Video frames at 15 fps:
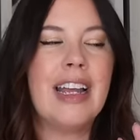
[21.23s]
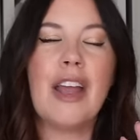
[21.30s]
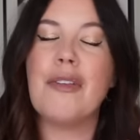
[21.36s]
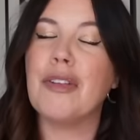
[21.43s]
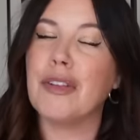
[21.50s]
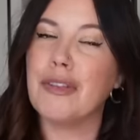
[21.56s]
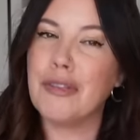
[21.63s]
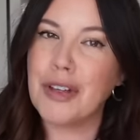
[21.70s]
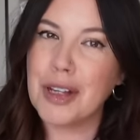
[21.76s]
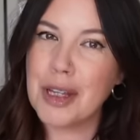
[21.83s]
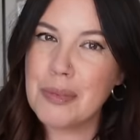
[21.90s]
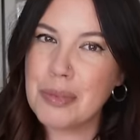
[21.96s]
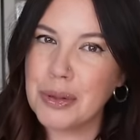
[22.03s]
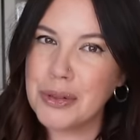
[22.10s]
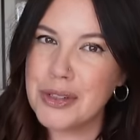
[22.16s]
if you're
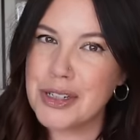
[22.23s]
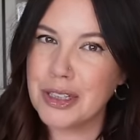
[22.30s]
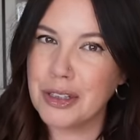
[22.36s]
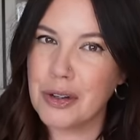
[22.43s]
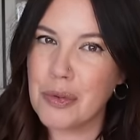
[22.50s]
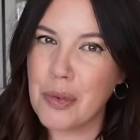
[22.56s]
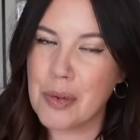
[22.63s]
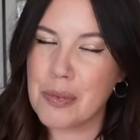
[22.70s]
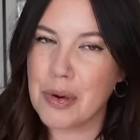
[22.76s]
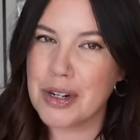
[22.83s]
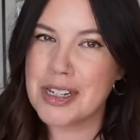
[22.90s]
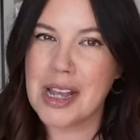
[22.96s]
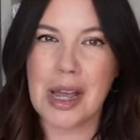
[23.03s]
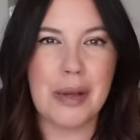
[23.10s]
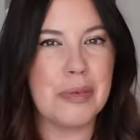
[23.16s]
feeling pulled to look one more
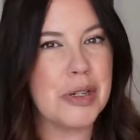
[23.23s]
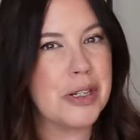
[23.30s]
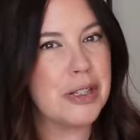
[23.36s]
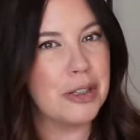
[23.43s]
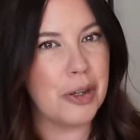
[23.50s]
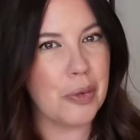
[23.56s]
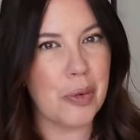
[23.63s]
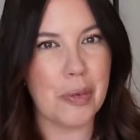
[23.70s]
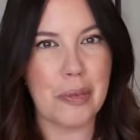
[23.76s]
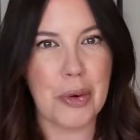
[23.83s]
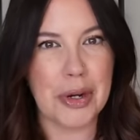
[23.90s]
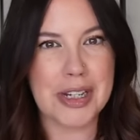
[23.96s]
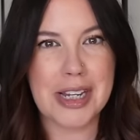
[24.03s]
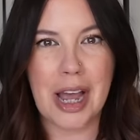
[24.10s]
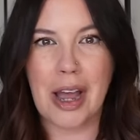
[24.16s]
time, just look one
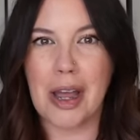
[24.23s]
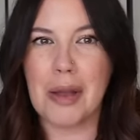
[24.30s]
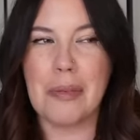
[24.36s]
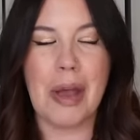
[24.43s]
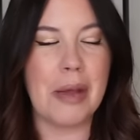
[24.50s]
more time.